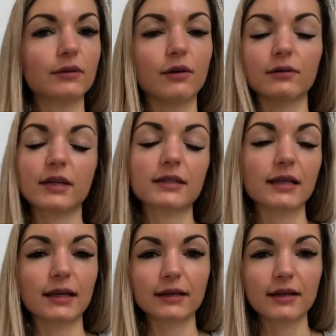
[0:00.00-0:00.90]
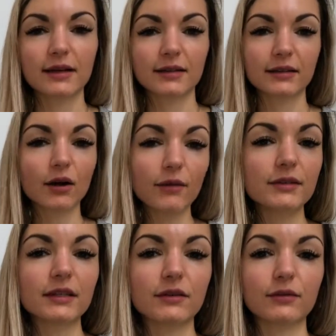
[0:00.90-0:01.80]
No, that's like
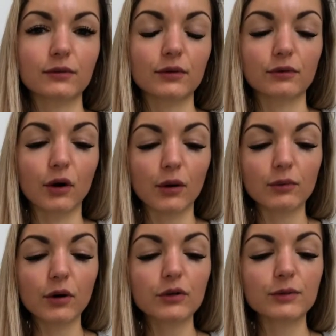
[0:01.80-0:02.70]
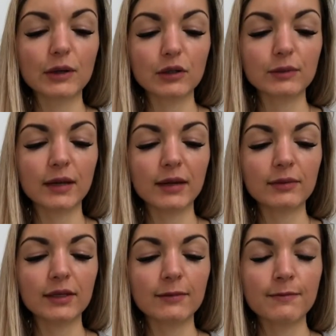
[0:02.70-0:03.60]
obviously the wrong approach, because
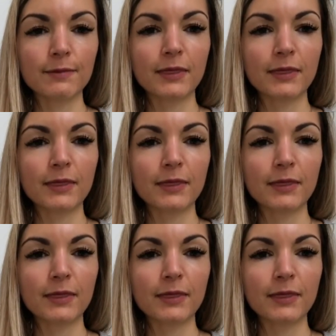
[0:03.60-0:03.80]
maybe